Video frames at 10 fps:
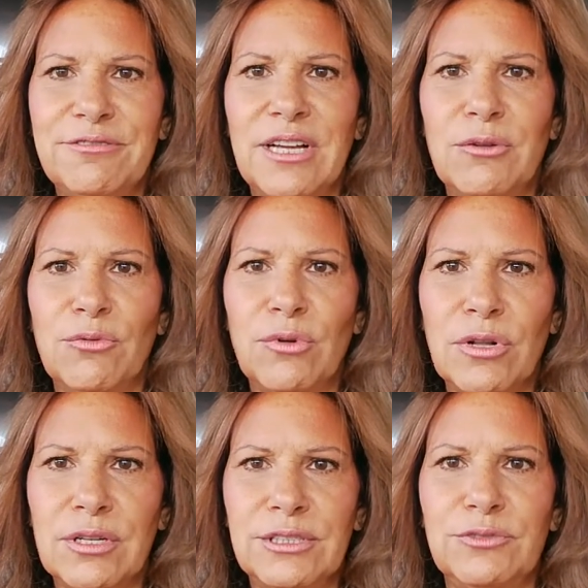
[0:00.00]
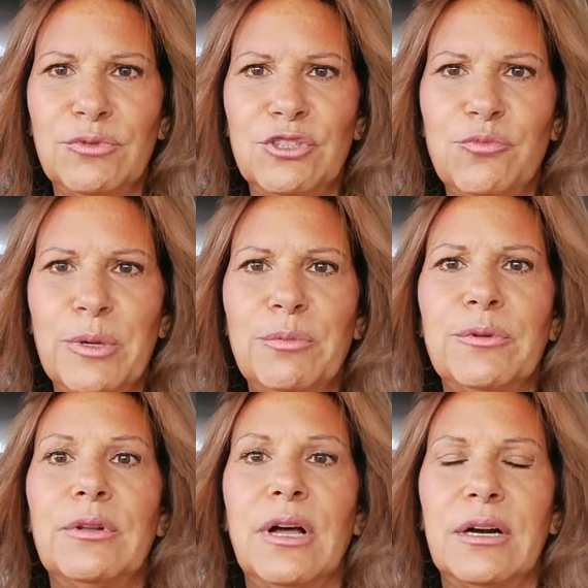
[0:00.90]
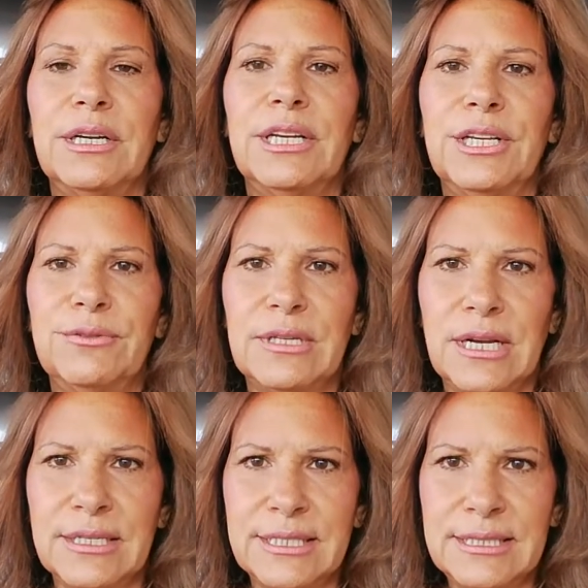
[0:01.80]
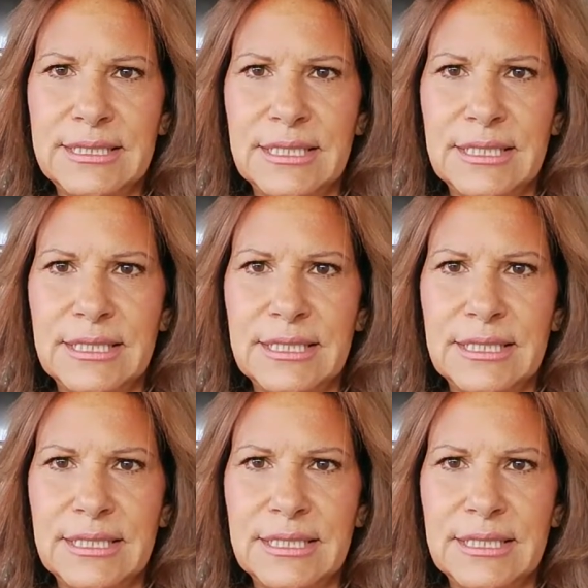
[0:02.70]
a world in which people are united